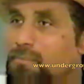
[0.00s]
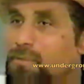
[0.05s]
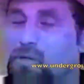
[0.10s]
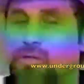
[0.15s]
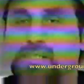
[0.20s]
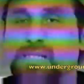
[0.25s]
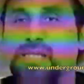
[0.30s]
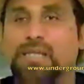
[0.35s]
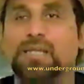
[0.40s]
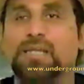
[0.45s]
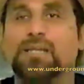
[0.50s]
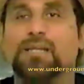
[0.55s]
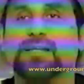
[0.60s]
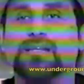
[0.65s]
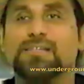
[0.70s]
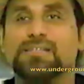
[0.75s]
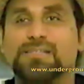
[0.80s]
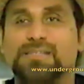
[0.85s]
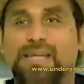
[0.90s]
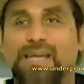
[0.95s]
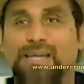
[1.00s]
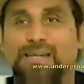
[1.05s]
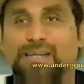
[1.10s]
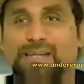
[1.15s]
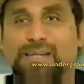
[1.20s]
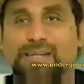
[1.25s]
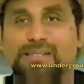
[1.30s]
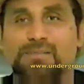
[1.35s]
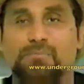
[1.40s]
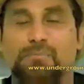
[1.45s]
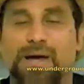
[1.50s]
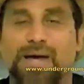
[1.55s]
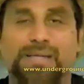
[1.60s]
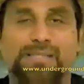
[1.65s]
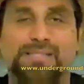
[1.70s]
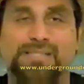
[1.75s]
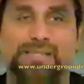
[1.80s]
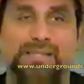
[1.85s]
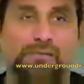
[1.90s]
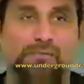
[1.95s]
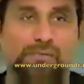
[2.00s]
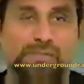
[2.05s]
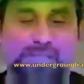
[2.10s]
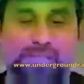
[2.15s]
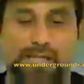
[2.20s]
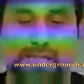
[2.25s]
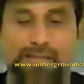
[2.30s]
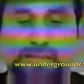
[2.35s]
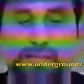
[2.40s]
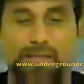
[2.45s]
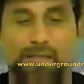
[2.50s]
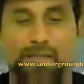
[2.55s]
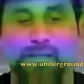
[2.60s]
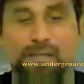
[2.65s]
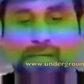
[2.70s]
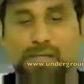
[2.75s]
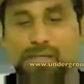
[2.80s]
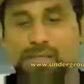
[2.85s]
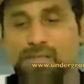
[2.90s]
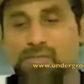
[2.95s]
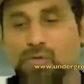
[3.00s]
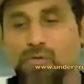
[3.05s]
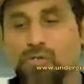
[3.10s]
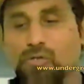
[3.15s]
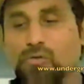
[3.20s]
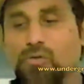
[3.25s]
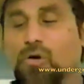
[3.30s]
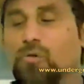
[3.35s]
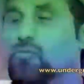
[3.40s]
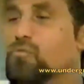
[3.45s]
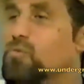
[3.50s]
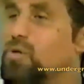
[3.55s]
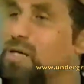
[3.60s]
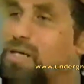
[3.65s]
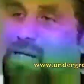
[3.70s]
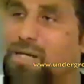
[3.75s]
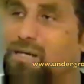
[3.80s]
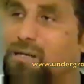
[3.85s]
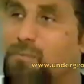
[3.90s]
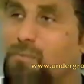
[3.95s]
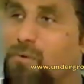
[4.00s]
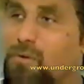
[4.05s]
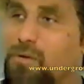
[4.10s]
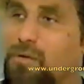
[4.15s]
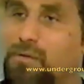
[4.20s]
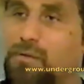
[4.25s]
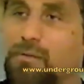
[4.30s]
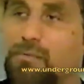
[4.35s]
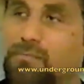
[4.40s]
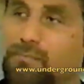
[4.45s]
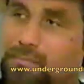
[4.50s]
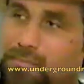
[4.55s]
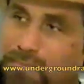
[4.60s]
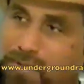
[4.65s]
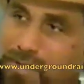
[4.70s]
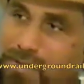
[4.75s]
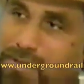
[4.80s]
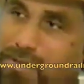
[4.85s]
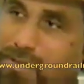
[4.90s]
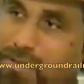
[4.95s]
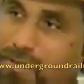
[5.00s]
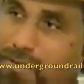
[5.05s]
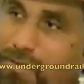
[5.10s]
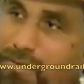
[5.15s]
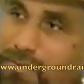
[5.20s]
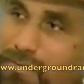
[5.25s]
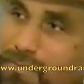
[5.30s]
because he didn't understand it. His mindset was not there. So you don't read anymore. Yes, sister?